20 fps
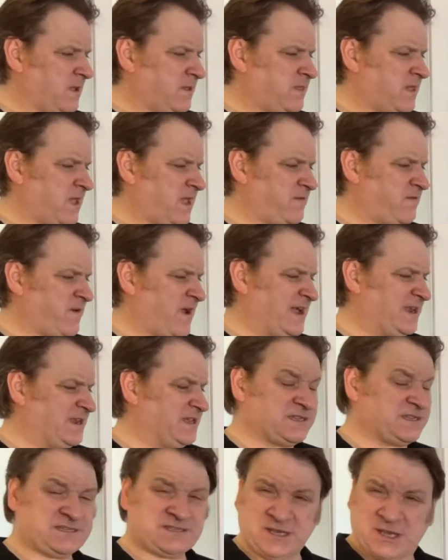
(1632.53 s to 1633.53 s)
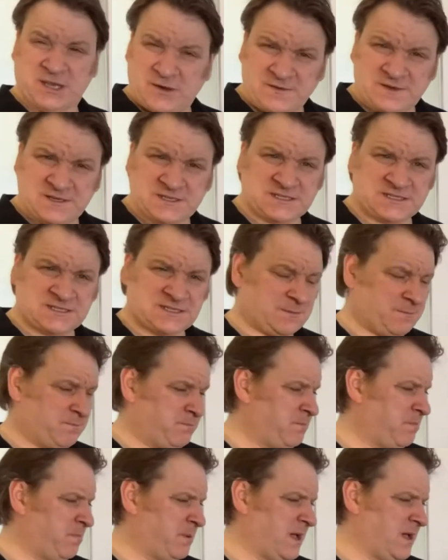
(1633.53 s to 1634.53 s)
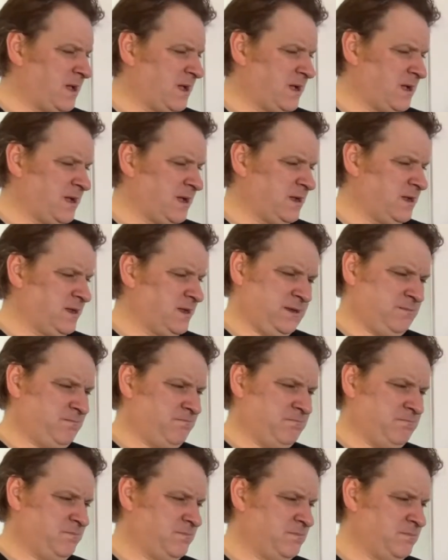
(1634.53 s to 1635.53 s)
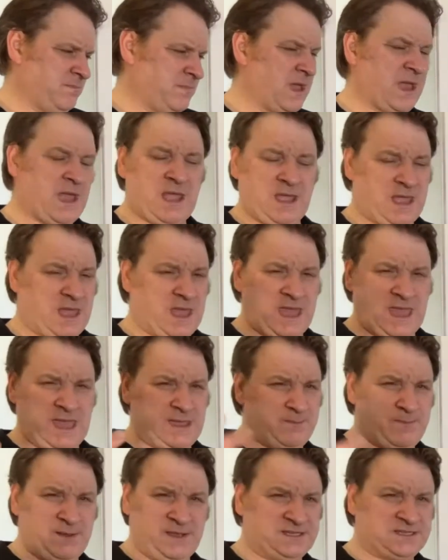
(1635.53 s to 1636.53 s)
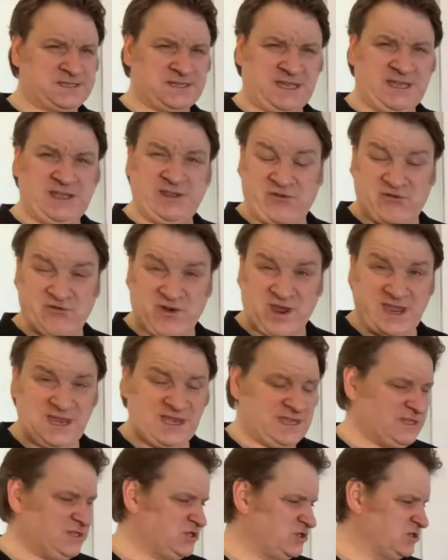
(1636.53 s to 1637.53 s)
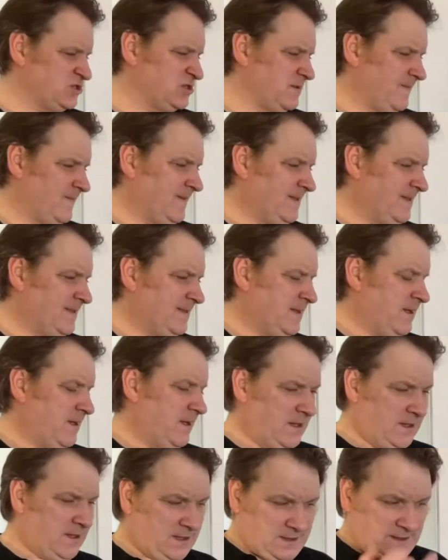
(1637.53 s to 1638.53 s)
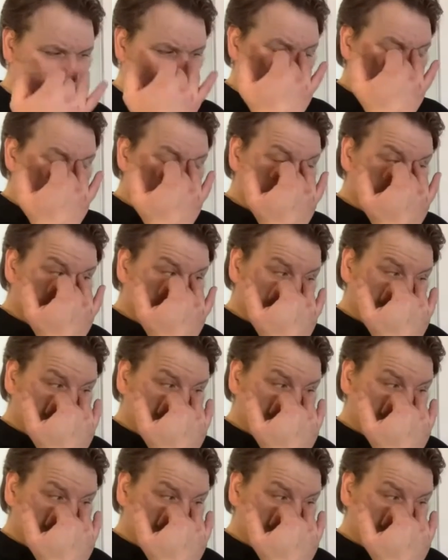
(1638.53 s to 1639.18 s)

They've had it serviced by ABC drainage. Um,